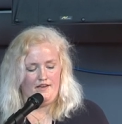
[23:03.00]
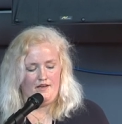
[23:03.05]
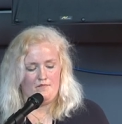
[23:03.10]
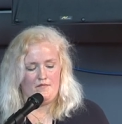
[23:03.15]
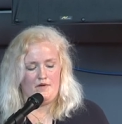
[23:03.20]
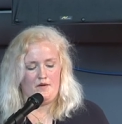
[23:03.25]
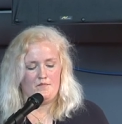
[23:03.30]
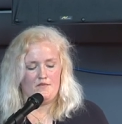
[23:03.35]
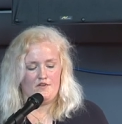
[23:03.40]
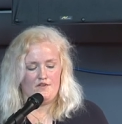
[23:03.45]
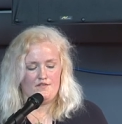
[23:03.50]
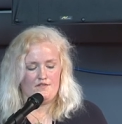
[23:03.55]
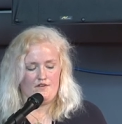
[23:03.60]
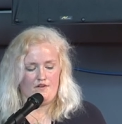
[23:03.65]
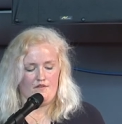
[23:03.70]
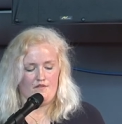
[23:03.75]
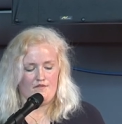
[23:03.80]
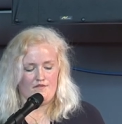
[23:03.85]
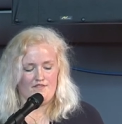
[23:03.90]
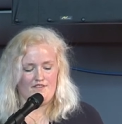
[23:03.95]
members
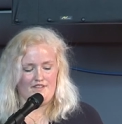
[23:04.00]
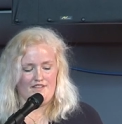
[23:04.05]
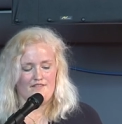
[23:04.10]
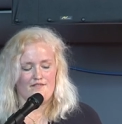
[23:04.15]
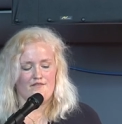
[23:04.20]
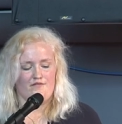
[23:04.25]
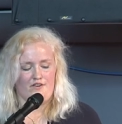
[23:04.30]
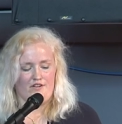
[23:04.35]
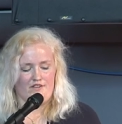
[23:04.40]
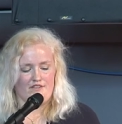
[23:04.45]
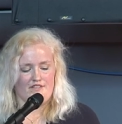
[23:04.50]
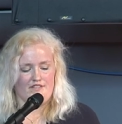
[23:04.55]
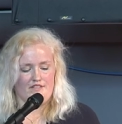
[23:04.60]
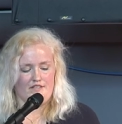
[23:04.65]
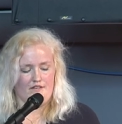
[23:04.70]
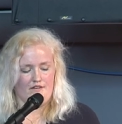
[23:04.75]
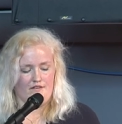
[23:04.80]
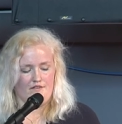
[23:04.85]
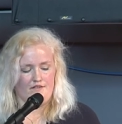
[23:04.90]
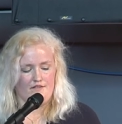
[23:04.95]
of these
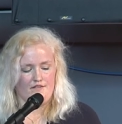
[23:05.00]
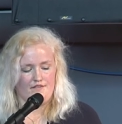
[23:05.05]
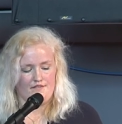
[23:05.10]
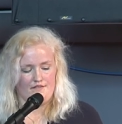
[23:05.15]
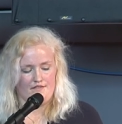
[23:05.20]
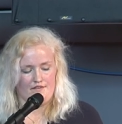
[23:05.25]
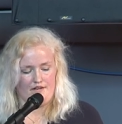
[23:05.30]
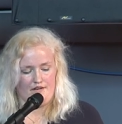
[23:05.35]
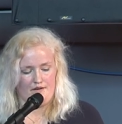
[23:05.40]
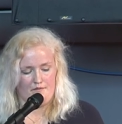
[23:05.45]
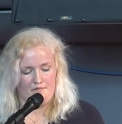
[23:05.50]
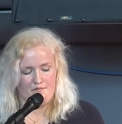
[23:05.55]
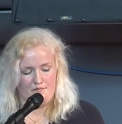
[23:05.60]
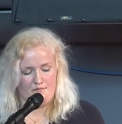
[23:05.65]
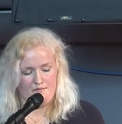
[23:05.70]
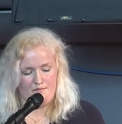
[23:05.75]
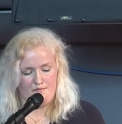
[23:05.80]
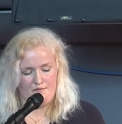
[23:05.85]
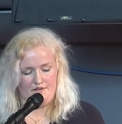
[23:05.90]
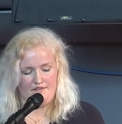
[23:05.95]
volunteers are
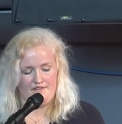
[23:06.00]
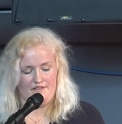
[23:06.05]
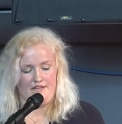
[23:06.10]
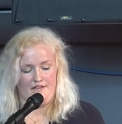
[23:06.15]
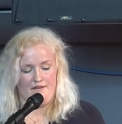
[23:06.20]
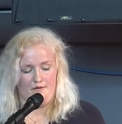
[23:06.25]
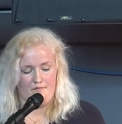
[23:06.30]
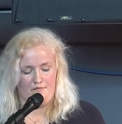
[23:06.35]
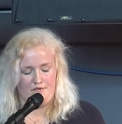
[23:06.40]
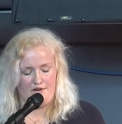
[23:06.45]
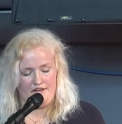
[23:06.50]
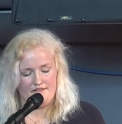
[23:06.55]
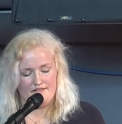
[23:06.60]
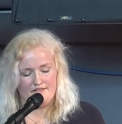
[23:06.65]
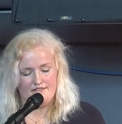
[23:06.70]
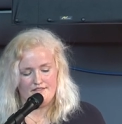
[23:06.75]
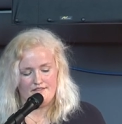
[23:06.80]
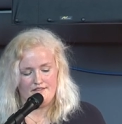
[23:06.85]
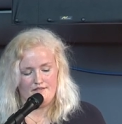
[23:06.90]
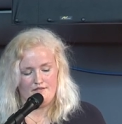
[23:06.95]

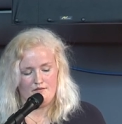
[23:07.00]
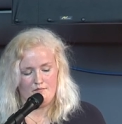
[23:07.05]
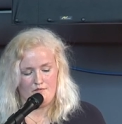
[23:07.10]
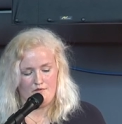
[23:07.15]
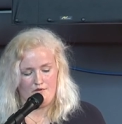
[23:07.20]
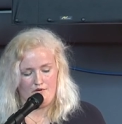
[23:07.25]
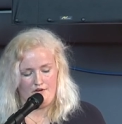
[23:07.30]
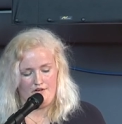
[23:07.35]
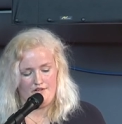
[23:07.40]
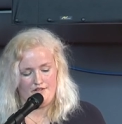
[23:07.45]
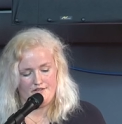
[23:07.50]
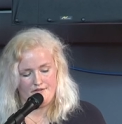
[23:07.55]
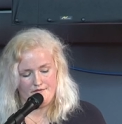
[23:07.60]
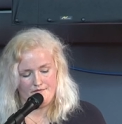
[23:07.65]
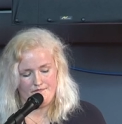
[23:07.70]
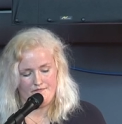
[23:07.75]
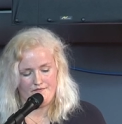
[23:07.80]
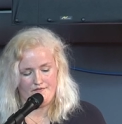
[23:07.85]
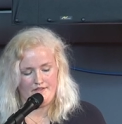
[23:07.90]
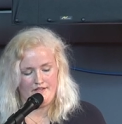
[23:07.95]
present in the board.
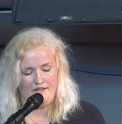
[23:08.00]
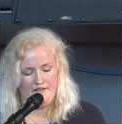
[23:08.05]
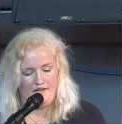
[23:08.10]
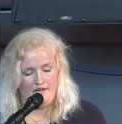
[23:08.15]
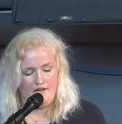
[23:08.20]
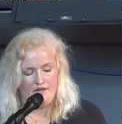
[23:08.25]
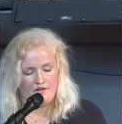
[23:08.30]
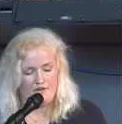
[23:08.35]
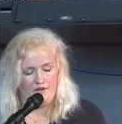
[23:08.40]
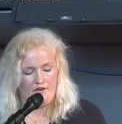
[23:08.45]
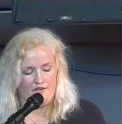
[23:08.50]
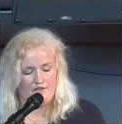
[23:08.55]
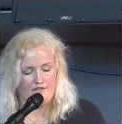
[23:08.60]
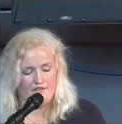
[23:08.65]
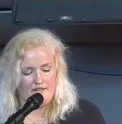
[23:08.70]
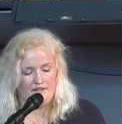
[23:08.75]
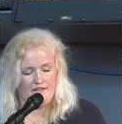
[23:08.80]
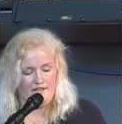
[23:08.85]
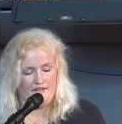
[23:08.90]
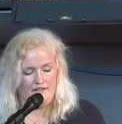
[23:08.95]

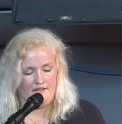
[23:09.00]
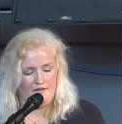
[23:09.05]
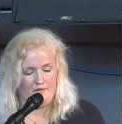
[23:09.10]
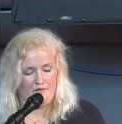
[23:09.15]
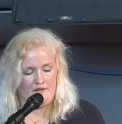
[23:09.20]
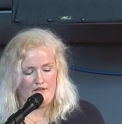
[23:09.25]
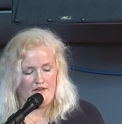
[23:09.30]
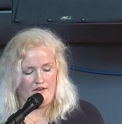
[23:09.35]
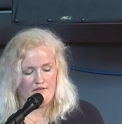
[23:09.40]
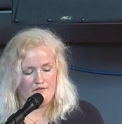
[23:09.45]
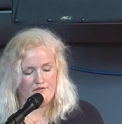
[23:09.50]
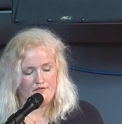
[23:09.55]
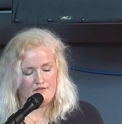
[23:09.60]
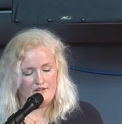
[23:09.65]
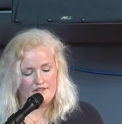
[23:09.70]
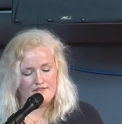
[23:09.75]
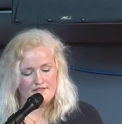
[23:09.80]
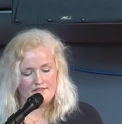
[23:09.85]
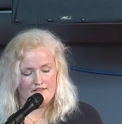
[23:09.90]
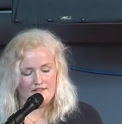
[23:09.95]
Currently, we have
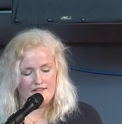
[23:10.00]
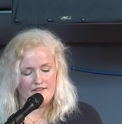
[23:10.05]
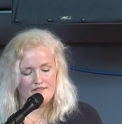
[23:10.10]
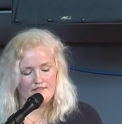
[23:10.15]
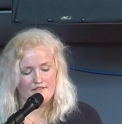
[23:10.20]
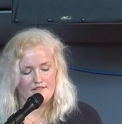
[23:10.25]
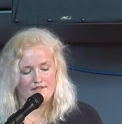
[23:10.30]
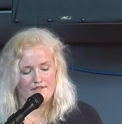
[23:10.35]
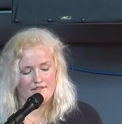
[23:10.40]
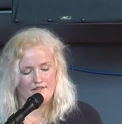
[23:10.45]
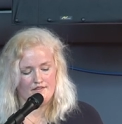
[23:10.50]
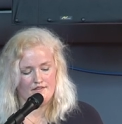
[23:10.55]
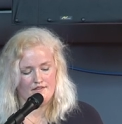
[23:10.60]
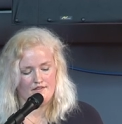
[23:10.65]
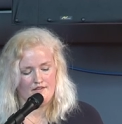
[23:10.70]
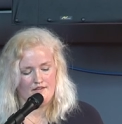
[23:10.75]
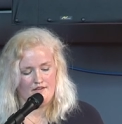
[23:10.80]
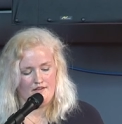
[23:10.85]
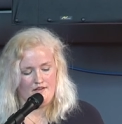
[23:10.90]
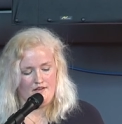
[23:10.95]
3 seats,
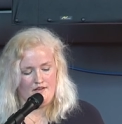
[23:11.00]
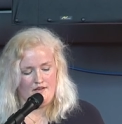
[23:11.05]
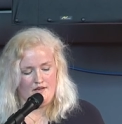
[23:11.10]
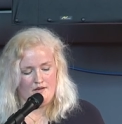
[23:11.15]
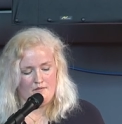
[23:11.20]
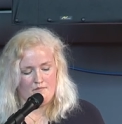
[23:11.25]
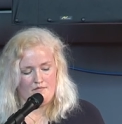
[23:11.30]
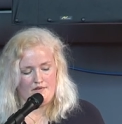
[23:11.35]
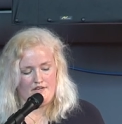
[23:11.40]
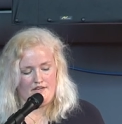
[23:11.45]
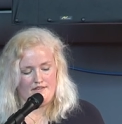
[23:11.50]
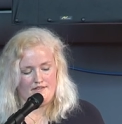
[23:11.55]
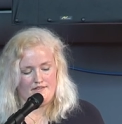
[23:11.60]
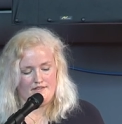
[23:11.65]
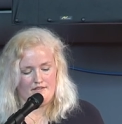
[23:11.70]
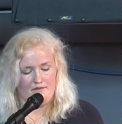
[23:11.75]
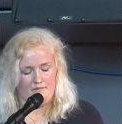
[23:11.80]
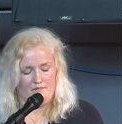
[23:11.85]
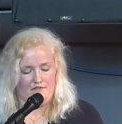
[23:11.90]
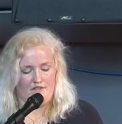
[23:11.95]
but
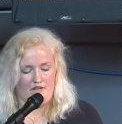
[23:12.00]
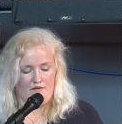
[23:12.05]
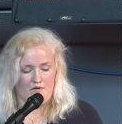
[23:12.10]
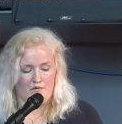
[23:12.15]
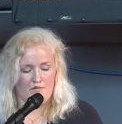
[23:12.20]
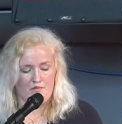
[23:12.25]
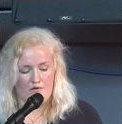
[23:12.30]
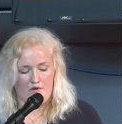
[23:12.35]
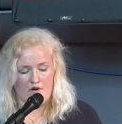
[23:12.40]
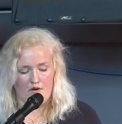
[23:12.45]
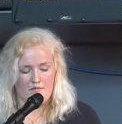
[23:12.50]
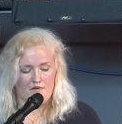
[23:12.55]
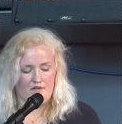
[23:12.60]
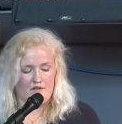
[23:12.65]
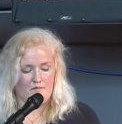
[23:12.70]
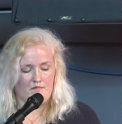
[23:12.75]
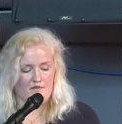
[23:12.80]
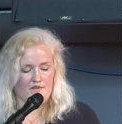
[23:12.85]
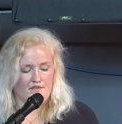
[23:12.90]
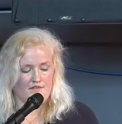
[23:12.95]
there were
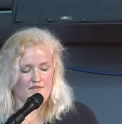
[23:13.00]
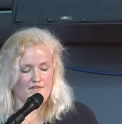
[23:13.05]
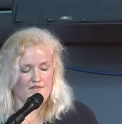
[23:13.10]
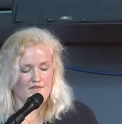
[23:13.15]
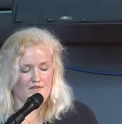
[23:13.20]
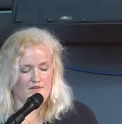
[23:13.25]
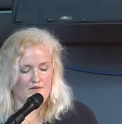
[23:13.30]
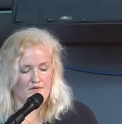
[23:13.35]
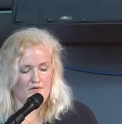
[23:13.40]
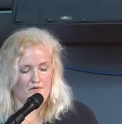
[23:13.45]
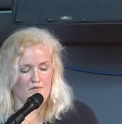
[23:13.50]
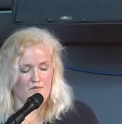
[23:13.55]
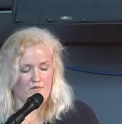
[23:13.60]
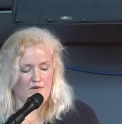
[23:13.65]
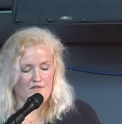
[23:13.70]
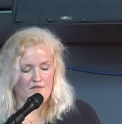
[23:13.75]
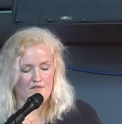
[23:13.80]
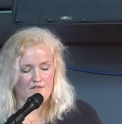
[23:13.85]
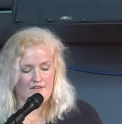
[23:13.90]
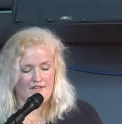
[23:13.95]
problems
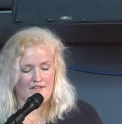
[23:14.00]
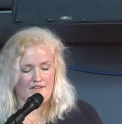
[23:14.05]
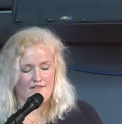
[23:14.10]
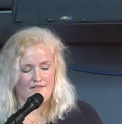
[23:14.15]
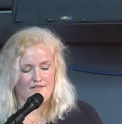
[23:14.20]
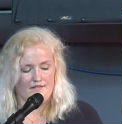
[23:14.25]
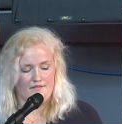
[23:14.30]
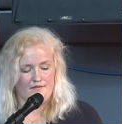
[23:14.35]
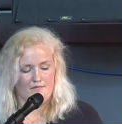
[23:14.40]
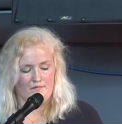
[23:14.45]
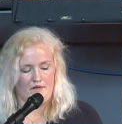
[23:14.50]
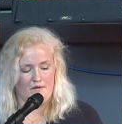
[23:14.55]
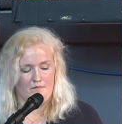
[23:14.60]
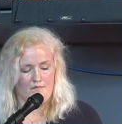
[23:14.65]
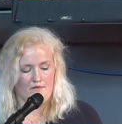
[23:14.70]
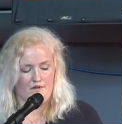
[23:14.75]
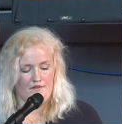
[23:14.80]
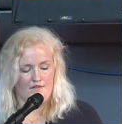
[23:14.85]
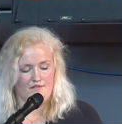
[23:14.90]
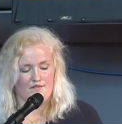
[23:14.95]
with these
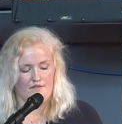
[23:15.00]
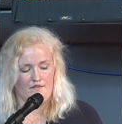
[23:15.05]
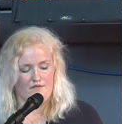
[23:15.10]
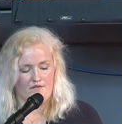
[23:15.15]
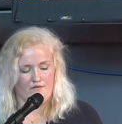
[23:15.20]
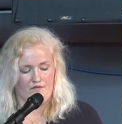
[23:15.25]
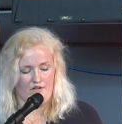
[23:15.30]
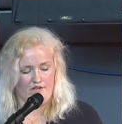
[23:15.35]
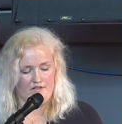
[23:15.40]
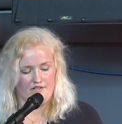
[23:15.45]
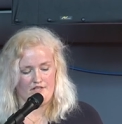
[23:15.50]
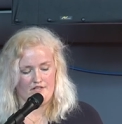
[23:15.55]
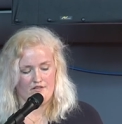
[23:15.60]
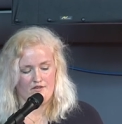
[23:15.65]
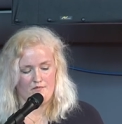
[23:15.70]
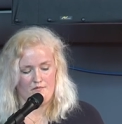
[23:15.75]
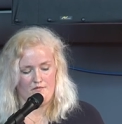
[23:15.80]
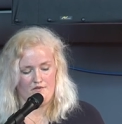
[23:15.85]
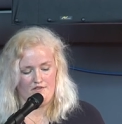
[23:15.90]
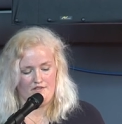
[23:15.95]
members of the volunteer
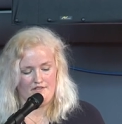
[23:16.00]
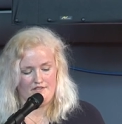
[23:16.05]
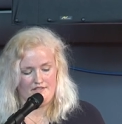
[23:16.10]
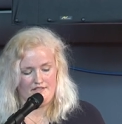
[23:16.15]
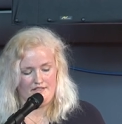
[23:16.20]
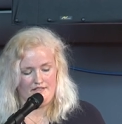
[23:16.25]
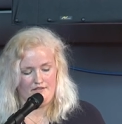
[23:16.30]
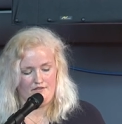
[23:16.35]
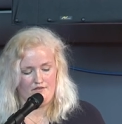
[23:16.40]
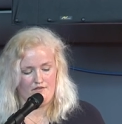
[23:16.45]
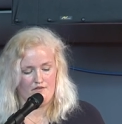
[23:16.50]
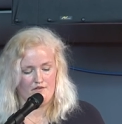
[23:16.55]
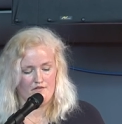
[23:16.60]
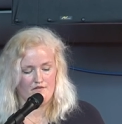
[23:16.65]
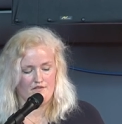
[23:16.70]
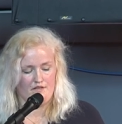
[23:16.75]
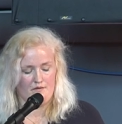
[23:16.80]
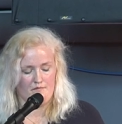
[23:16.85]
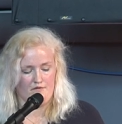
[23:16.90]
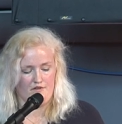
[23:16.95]
community. 2
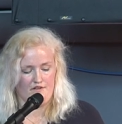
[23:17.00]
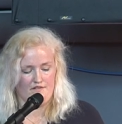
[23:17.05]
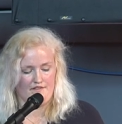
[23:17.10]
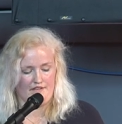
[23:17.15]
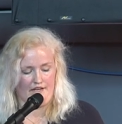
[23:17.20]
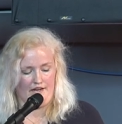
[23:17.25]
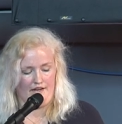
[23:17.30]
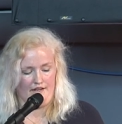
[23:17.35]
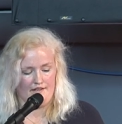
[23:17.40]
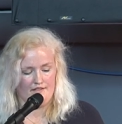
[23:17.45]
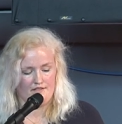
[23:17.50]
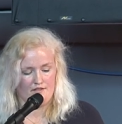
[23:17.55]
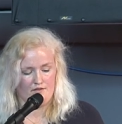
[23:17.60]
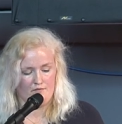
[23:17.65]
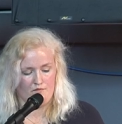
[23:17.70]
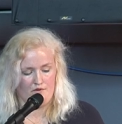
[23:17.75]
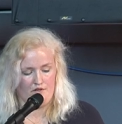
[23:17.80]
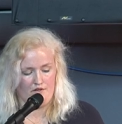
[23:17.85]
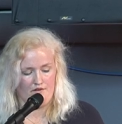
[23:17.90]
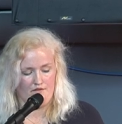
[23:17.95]
of them resigned
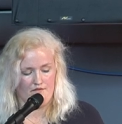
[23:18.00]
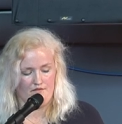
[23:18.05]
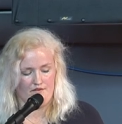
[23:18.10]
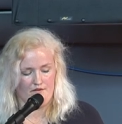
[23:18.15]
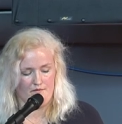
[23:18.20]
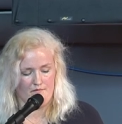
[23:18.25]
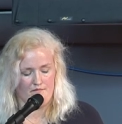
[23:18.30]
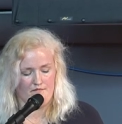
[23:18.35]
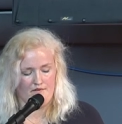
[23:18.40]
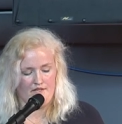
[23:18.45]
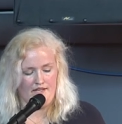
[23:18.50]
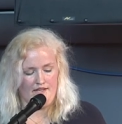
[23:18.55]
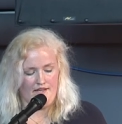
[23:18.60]
and 1 of them